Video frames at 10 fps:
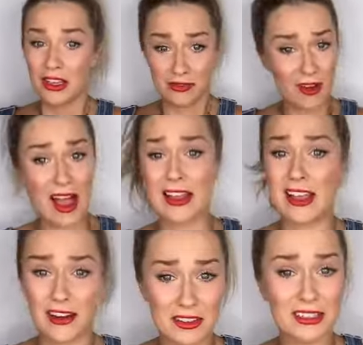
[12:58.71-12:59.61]
Fine
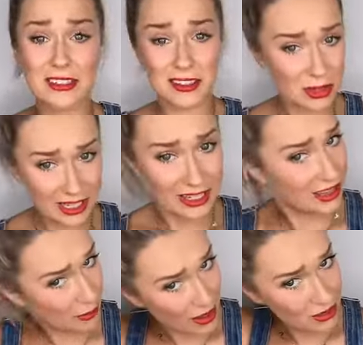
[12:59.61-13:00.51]
hair, this is
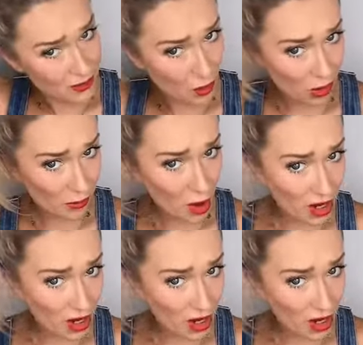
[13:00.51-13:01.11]
the best form,